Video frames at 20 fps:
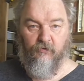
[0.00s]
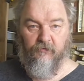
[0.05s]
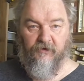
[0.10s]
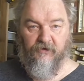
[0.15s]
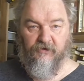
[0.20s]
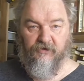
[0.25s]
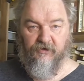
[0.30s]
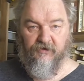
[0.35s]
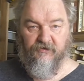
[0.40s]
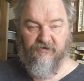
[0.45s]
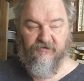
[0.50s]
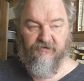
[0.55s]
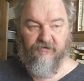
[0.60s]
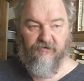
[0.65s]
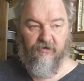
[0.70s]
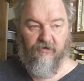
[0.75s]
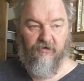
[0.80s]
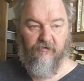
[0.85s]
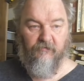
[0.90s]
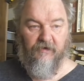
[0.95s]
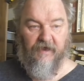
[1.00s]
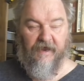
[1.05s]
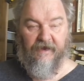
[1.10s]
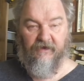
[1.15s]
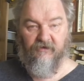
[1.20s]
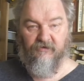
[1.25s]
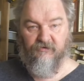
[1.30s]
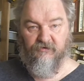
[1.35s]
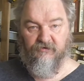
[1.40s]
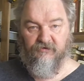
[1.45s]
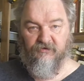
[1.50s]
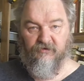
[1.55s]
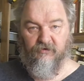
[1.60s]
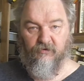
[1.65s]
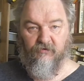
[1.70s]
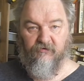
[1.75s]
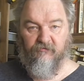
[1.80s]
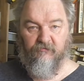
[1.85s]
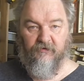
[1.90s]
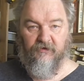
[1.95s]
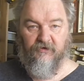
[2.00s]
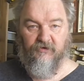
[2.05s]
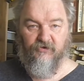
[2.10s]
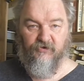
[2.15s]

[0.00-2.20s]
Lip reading: but just actors who have been